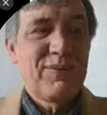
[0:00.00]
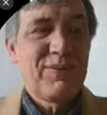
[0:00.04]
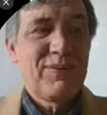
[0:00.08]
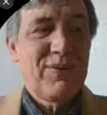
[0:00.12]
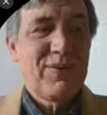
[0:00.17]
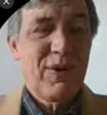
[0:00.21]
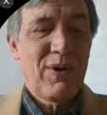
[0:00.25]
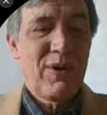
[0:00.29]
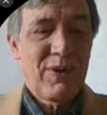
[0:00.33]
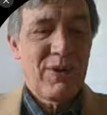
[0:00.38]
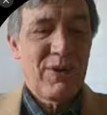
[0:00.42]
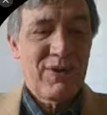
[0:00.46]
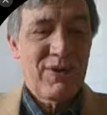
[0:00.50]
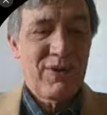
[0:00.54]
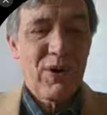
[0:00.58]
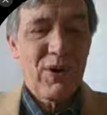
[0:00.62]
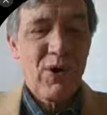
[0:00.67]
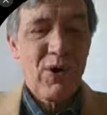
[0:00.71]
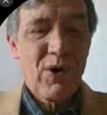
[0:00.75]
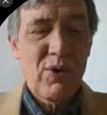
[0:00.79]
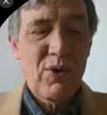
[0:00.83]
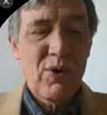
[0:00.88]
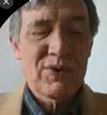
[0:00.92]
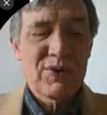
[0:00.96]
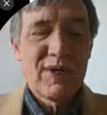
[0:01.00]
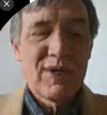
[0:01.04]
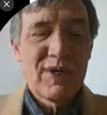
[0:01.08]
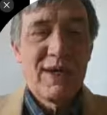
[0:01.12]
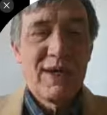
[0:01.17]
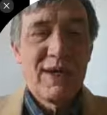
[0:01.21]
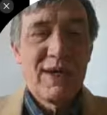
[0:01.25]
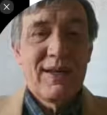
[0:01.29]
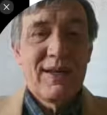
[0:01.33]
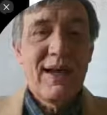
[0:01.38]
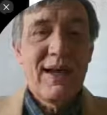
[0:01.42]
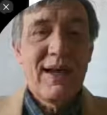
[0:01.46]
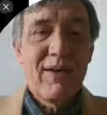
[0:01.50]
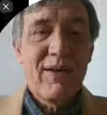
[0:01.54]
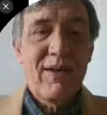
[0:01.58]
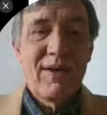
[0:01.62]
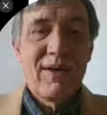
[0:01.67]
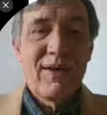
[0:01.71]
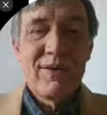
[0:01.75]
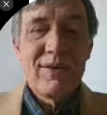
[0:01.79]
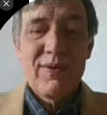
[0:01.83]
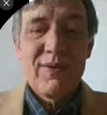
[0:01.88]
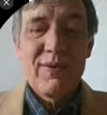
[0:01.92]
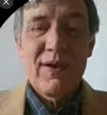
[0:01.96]
there with a coach. Now,
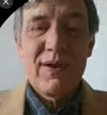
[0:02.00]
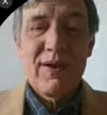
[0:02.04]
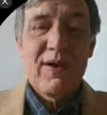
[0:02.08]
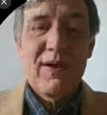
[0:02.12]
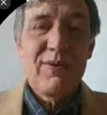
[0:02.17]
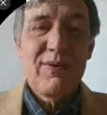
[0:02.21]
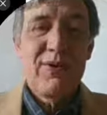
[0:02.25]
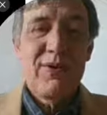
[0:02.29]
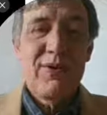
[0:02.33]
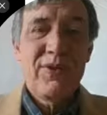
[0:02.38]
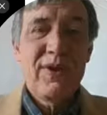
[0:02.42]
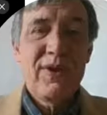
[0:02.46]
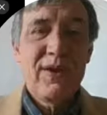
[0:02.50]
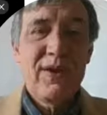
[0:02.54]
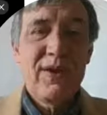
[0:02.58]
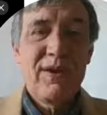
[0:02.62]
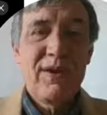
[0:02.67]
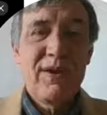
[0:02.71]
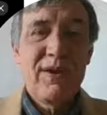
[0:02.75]
the